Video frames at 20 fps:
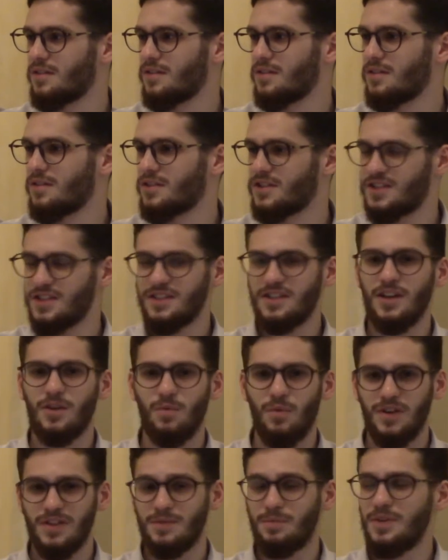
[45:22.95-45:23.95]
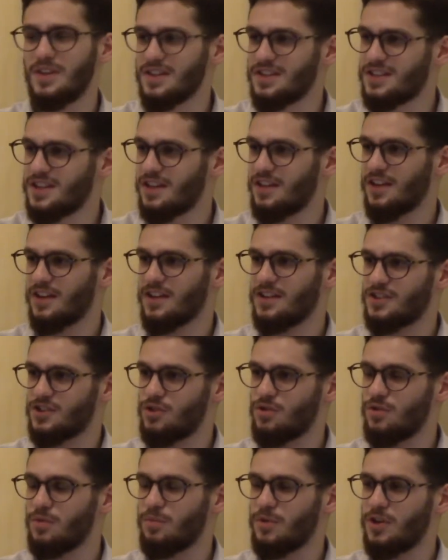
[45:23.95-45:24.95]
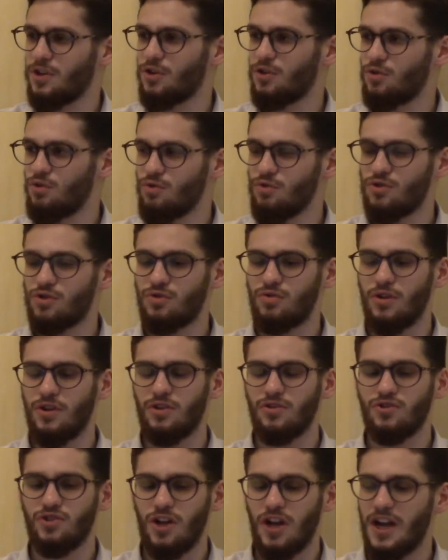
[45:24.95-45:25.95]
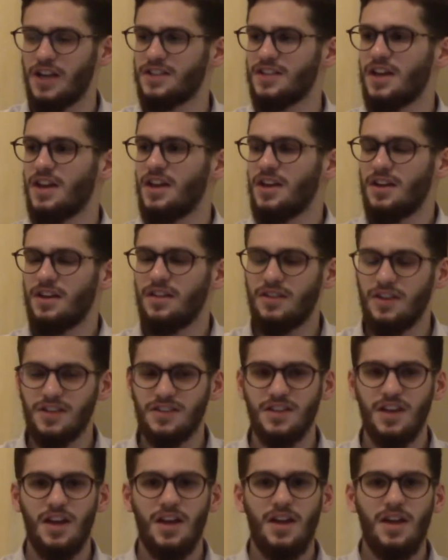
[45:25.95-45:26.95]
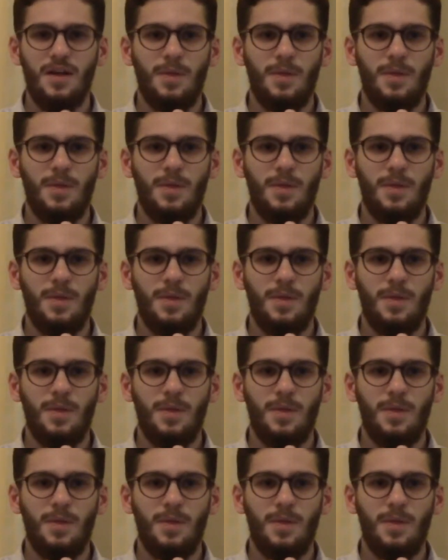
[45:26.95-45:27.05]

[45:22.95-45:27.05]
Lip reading: This is like what is being said, like it's being used to energize this.